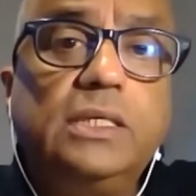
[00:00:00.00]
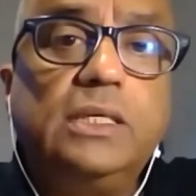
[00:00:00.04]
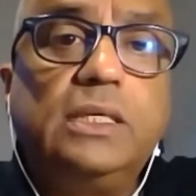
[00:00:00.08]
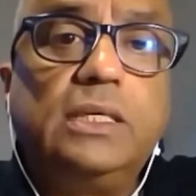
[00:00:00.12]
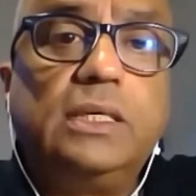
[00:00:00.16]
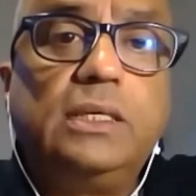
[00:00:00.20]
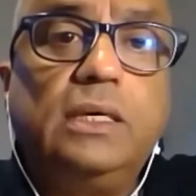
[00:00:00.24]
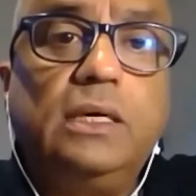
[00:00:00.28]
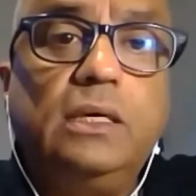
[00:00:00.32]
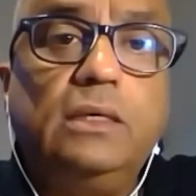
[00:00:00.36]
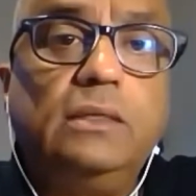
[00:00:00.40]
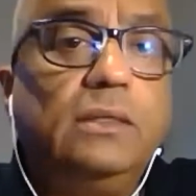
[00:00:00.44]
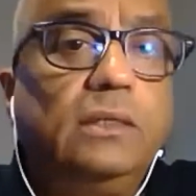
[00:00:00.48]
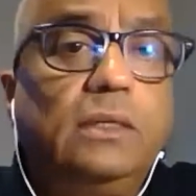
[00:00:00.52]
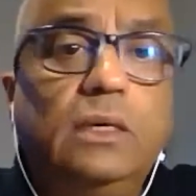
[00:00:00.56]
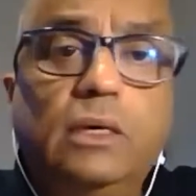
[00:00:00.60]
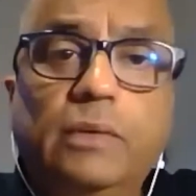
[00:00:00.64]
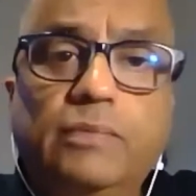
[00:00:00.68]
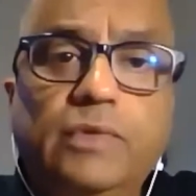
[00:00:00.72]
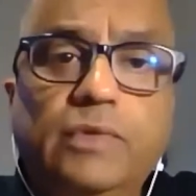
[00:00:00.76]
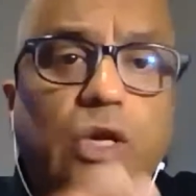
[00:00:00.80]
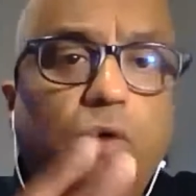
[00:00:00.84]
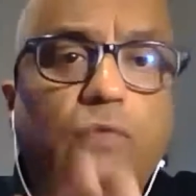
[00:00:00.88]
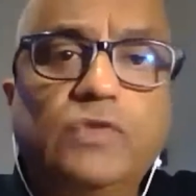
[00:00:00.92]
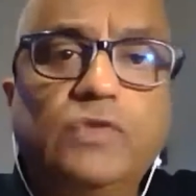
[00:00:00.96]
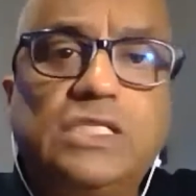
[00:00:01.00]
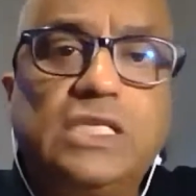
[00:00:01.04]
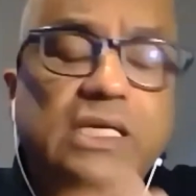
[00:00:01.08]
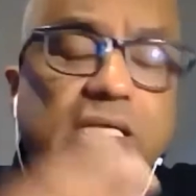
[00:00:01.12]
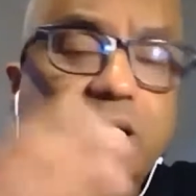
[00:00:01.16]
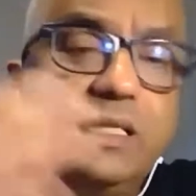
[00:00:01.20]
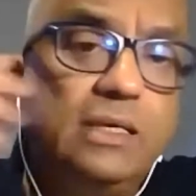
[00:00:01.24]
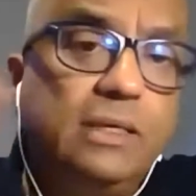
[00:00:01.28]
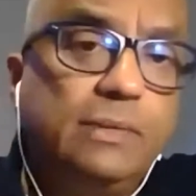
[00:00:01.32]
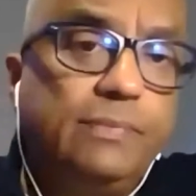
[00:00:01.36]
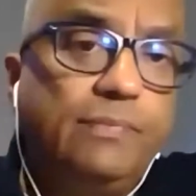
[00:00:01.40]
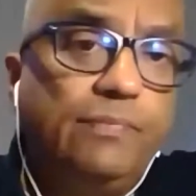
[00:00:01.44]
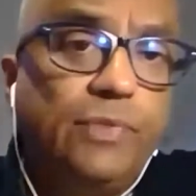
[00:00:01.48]
I mean,
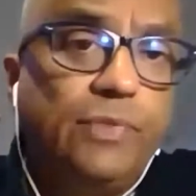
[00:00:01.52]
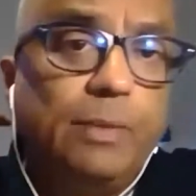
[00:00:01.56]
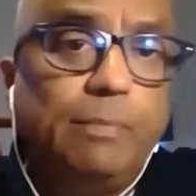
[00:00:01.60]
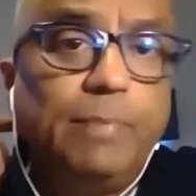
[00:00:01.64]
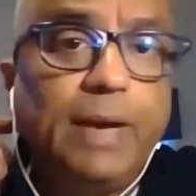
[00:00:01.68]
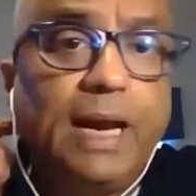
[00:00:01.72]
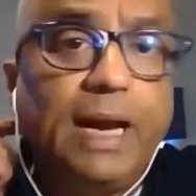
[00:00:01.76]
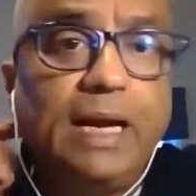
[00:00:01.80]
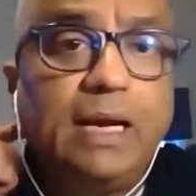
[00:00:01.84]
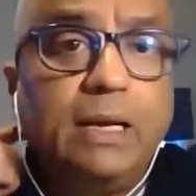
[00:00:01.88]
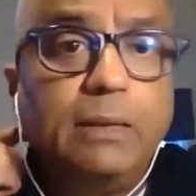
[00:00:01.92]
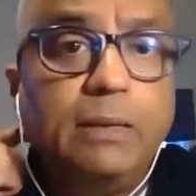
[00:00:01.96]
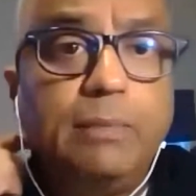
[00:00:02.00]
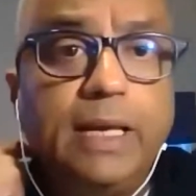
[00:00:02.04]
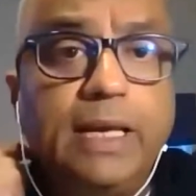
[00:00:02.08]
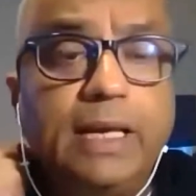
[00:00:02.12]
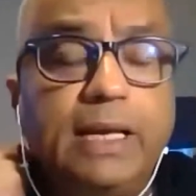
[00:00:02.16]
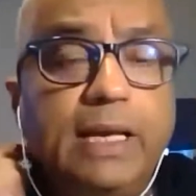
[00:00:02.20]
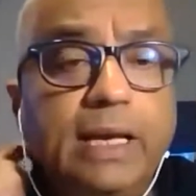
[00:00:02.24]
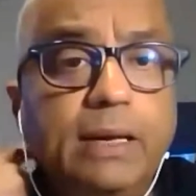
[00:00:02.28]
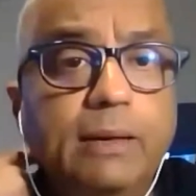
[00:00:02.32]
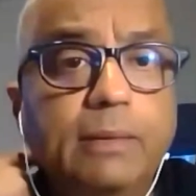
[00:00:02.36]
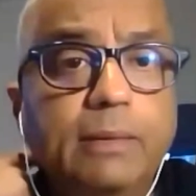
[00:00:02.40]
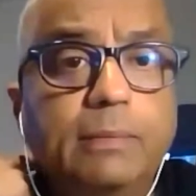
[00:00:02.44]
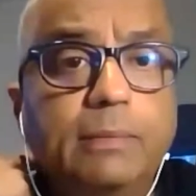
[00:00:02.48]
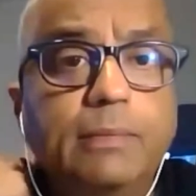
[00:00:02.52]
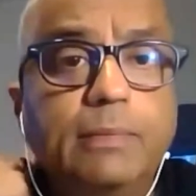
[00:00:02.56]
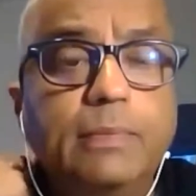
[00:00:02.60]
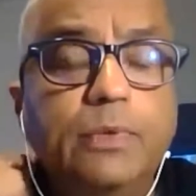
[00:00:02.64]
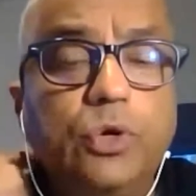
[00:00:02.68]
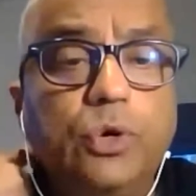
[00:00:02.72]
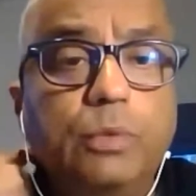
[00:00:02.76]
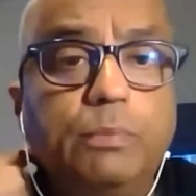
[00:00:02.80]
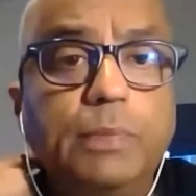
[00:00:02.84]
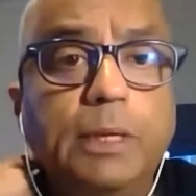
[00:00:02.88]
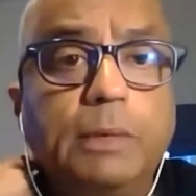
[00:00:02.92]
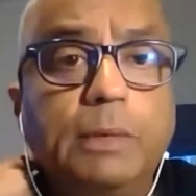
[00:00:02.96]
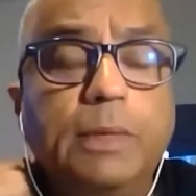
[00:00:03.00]
obviously the the pandemic and you
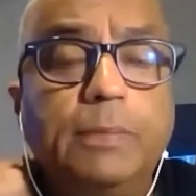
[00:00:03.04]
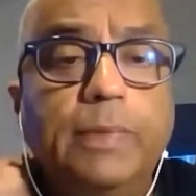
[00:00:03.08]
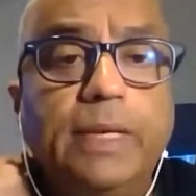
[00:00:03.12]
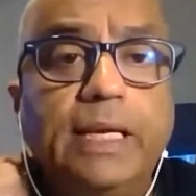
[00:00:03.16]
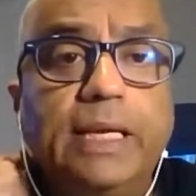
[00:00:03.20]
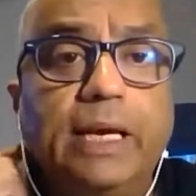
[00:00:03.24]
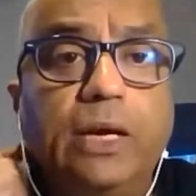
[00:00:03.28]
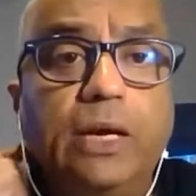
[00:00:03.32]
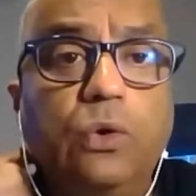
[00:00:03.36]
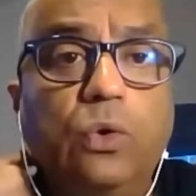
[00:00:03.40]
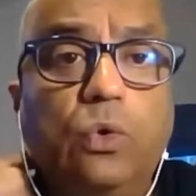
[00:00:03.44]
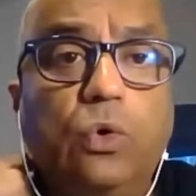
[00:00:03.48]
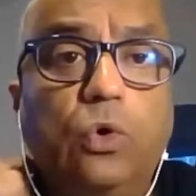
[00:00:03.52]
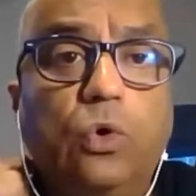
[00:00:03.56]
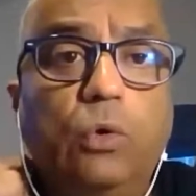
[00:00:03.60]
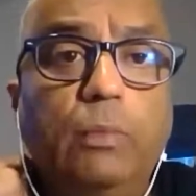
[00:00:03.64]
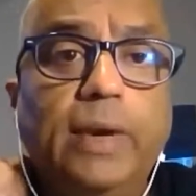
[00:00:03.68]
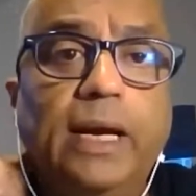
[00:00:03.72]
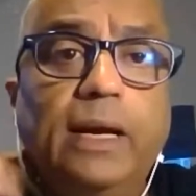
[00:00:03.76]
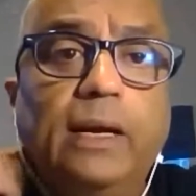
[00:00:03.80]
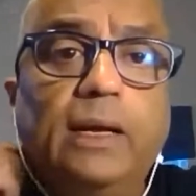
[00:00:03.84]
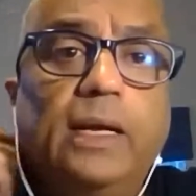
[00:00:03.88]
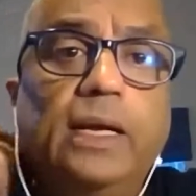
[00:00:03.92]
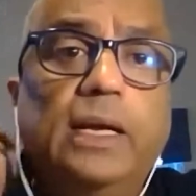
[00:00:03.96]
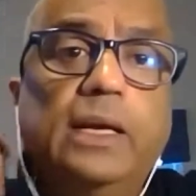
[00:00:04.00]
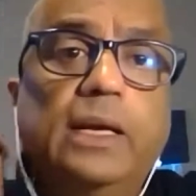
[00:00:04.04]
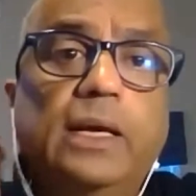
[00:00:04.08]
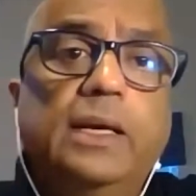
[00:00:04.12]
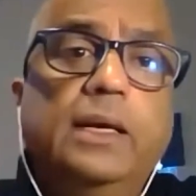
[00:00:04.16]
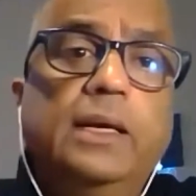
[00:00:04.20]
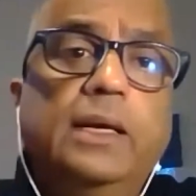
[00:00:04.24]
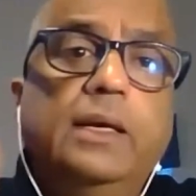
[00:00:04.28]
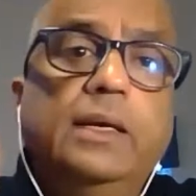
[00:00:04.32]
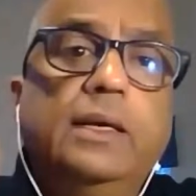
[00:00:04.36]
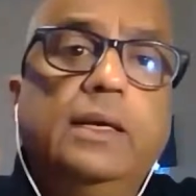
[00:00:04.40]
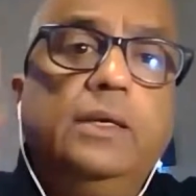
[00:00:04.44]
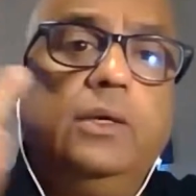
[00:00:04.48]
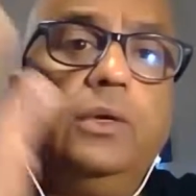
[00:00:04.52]
know people being at home and
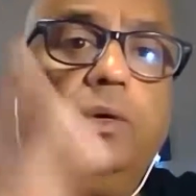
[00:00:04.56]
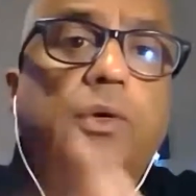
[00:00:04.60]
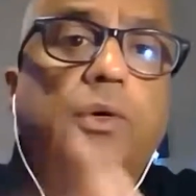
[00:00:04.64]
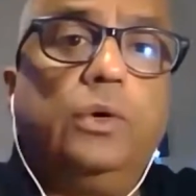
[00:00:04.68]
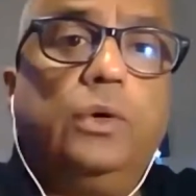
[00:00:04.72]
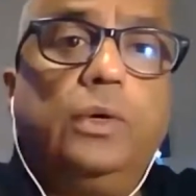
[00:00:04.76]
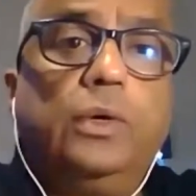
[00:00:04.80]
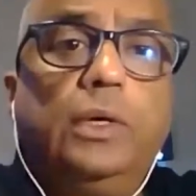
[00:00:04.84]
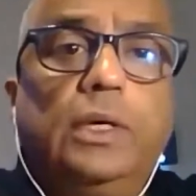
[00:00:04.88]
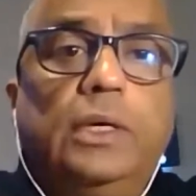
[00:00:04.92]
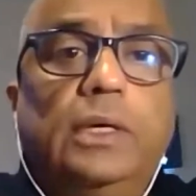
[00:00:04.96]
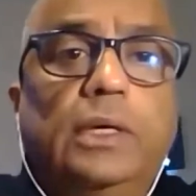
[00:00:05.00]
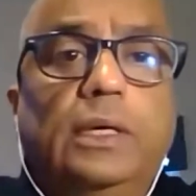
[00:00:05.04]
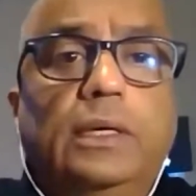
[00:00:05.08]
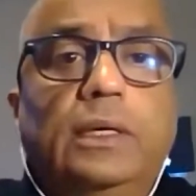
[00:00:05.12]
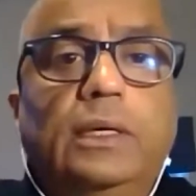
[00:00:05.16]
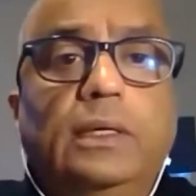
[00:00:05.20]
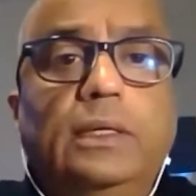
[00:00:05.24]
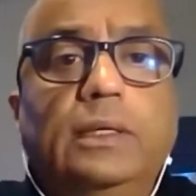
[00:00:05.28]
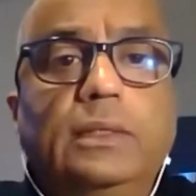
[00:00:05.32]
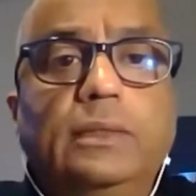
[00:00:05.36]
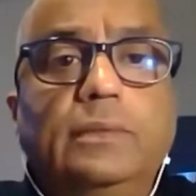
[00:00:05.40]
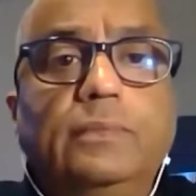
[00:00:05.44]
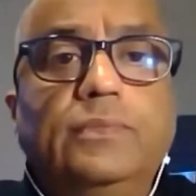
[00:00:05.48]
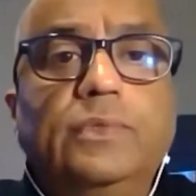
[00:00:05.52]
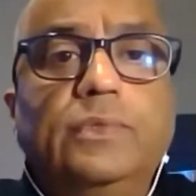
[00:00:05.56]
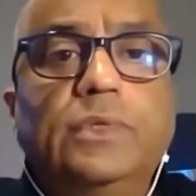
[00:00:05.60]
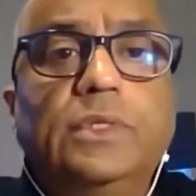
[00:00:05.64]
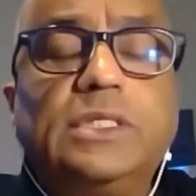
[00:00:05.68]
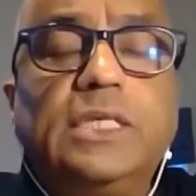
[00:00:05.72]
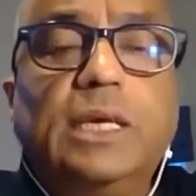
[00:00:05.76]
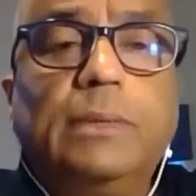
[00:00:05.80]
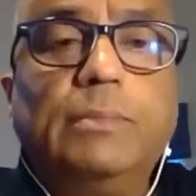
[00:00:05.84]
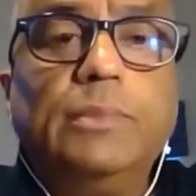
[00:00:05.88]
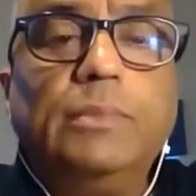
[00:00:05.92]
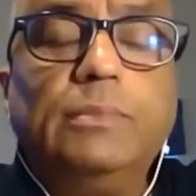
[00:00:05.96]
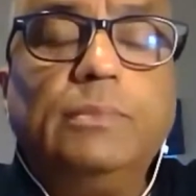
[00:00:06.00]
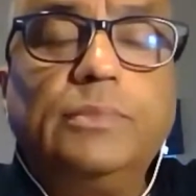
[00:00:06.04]
you know
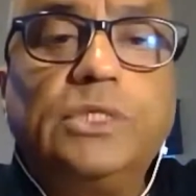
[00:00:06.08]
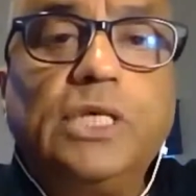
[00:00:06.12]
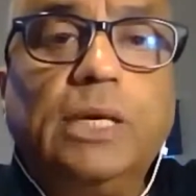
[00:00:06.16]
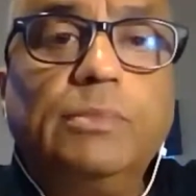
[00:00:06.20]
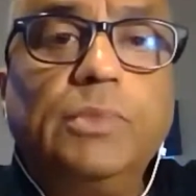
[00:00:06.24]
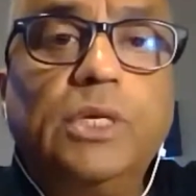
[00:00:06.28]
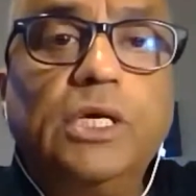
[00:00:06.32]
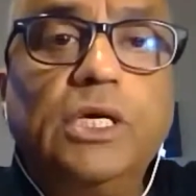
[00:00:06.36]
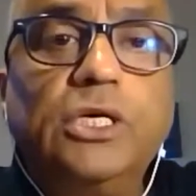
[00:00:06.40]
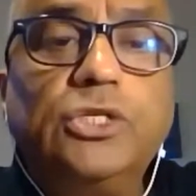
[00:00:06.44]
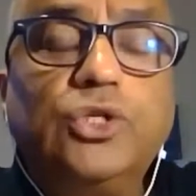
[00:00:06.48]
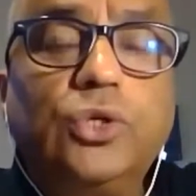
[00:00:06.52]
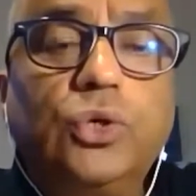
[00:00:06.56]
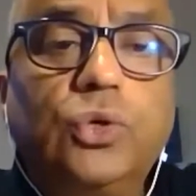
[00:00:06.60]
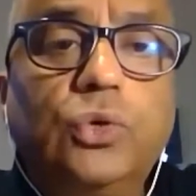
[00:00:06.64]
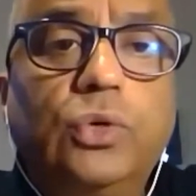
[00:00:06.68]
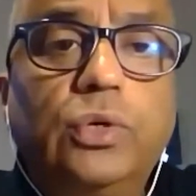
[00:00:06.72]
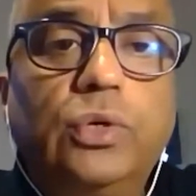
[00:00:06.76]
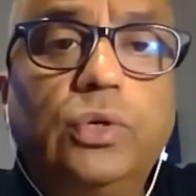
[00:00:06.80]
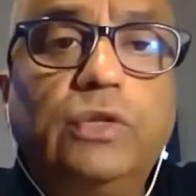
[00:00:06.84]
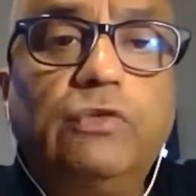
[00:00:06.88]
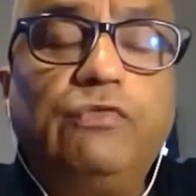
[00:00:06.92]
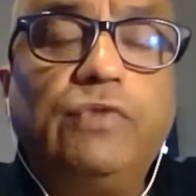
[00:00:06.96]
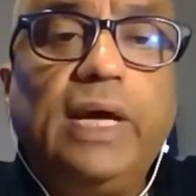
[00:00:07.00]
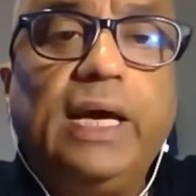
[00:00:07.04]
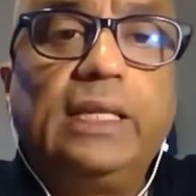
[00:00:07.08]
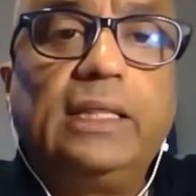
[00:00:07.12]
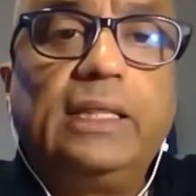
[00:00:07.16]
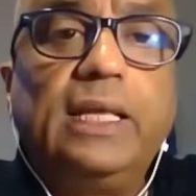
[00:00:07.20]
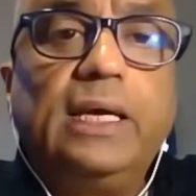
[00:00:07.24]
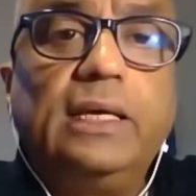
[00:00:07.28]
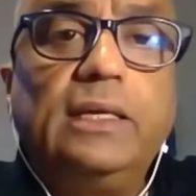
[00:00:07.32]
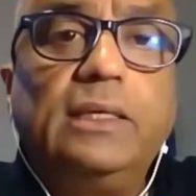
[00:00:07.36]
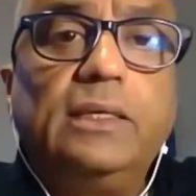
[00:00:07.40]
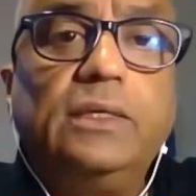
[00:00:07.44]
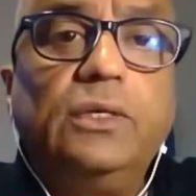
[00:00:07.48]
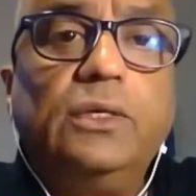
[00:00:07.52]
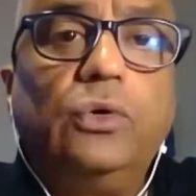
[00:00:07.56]
some some years ago the fact
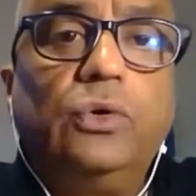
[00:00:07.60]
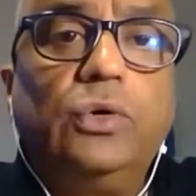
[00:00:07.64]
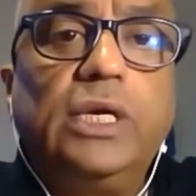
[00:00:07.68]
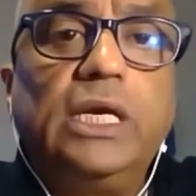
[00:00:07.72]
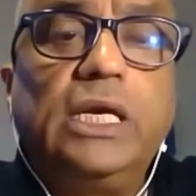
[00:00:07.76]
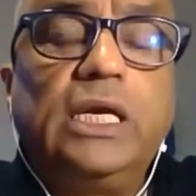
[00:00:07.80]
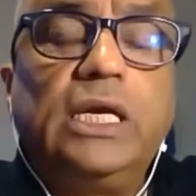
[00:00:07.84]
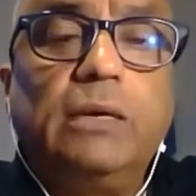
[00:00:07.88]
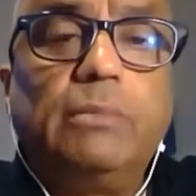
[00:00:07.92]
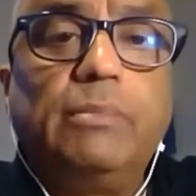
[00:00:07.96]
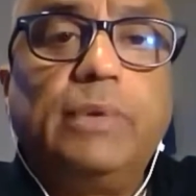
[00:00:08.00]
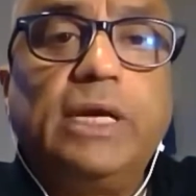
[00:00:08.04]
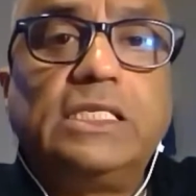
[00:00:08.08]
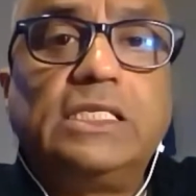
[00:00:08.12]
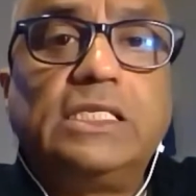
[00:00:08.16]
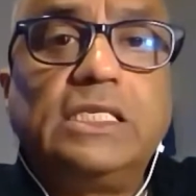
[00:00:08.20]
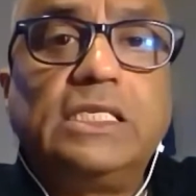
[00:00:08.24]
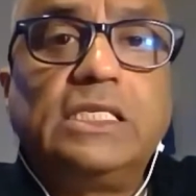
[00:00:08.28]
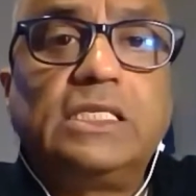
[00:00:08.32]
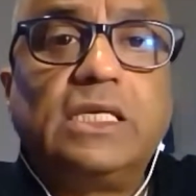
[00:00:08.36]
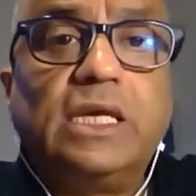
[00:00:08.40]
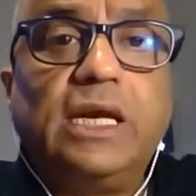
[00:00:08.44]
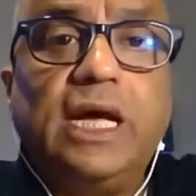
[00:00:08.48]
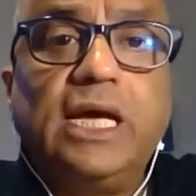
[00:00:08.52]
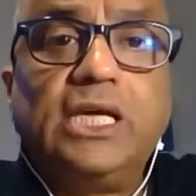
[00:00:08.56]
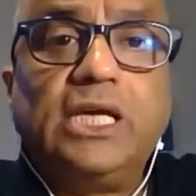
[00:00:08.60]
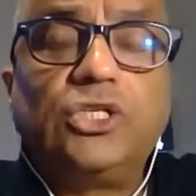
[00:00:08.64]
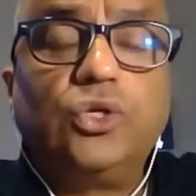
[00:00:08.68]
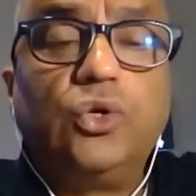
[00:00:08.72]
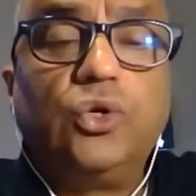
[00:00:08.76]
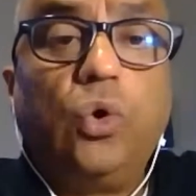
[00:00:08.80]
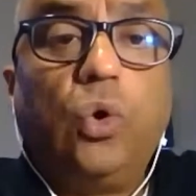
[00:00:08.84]
that you know data prices crashed.